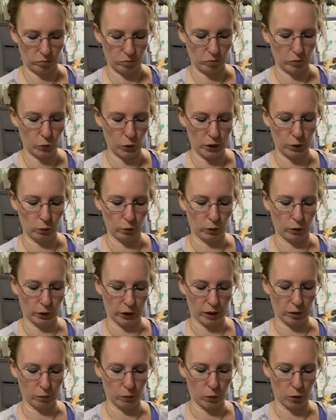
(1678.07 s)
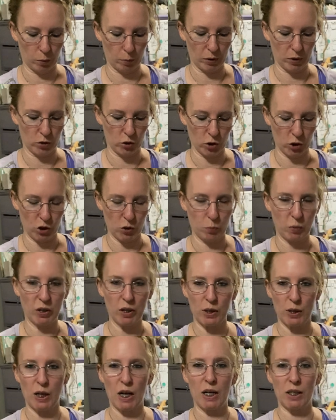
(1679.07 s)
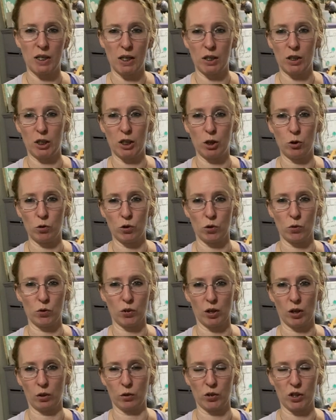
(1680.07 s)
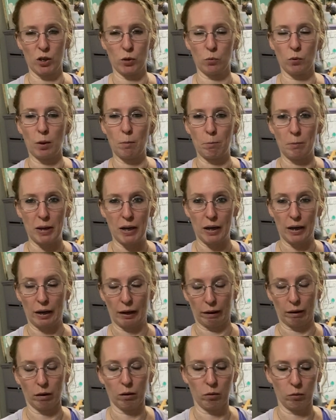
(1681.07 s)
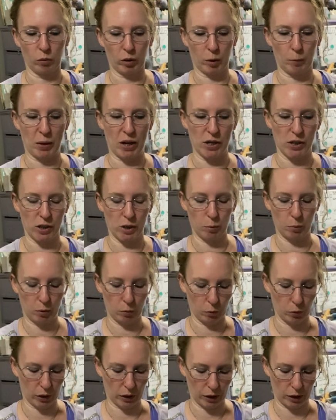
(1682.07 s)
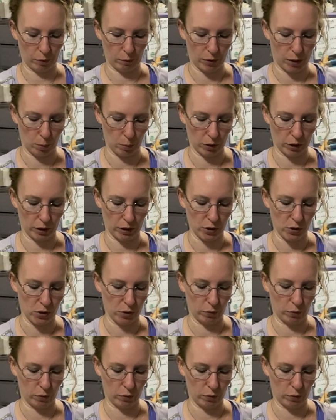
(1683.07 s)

what you were looking for, but just because I tend to use those colors, that's what I'm meaning when I'm asking people what kind of fabric it is.